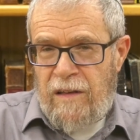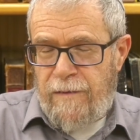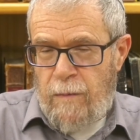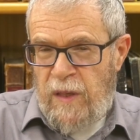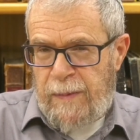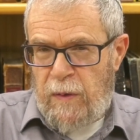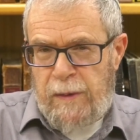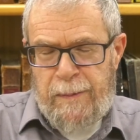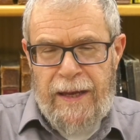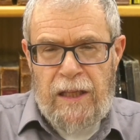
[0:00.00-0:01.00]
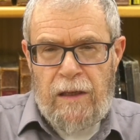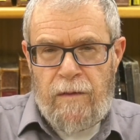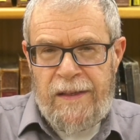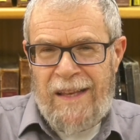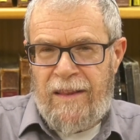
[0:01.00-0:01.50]
from this perspective,
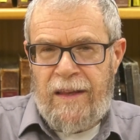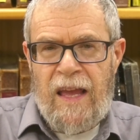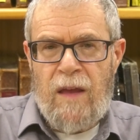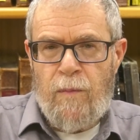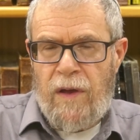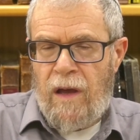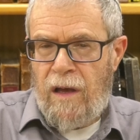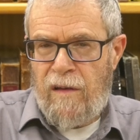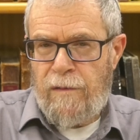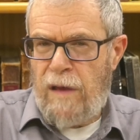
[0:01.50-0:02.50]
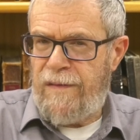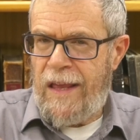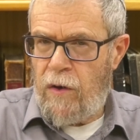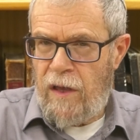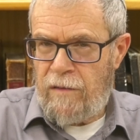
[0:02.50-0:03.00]
is in the camp of Rav
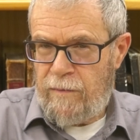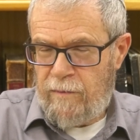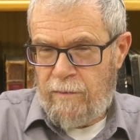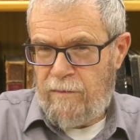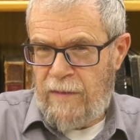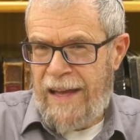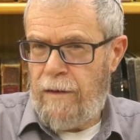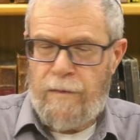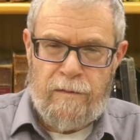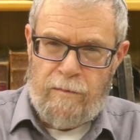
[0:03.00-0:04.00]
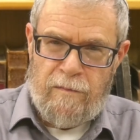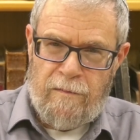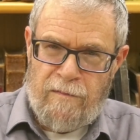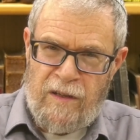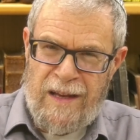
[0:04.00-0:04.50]
Neria, not of
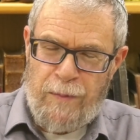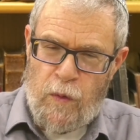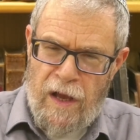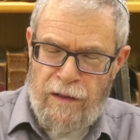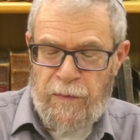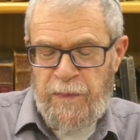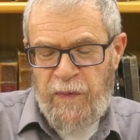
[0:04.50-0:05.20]
Hanan Porat.